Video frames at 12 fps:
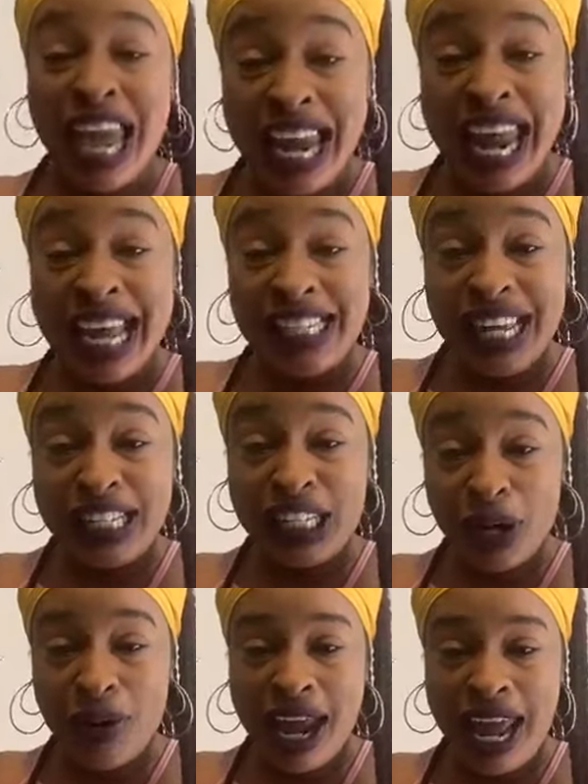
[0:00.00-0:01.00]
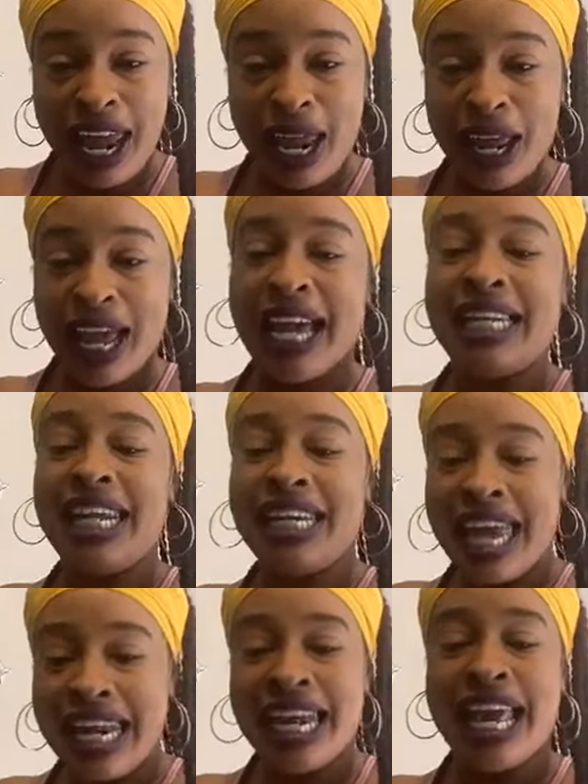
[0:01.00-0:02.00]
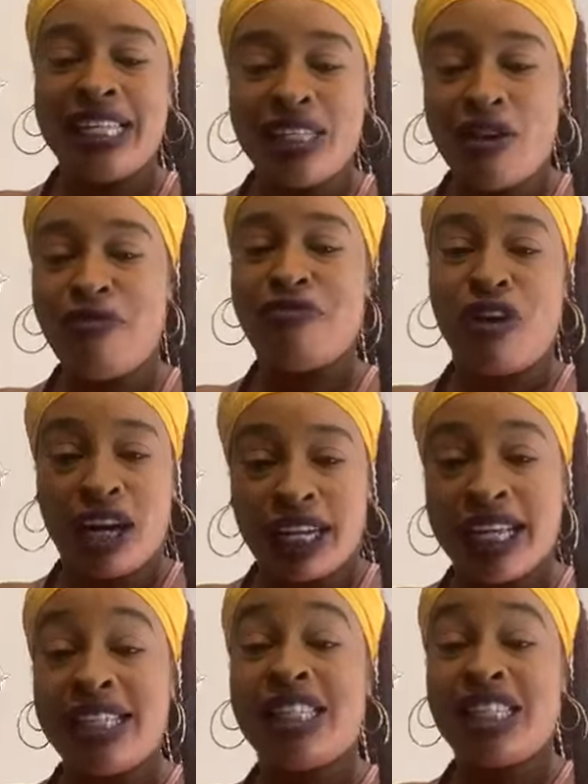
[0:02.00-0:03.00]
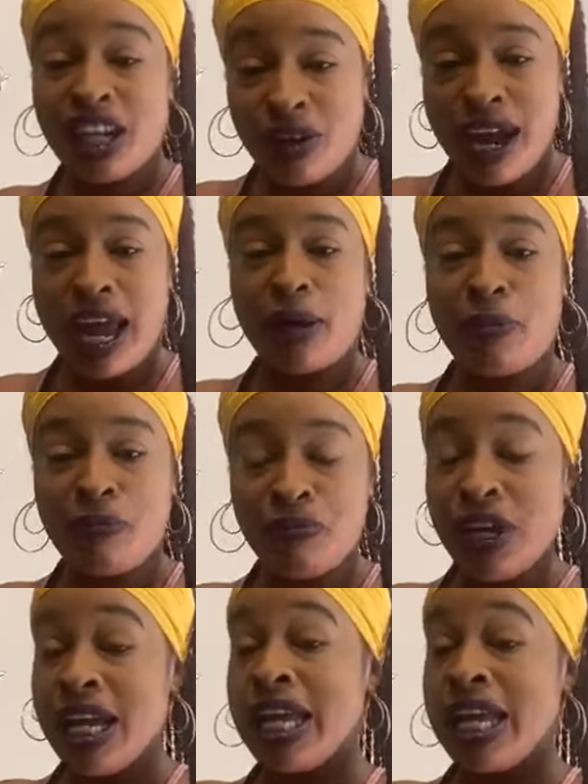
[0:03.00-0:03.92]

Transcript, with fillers: they lace your cigarette. Eh? I think they lace a fucking cigarette.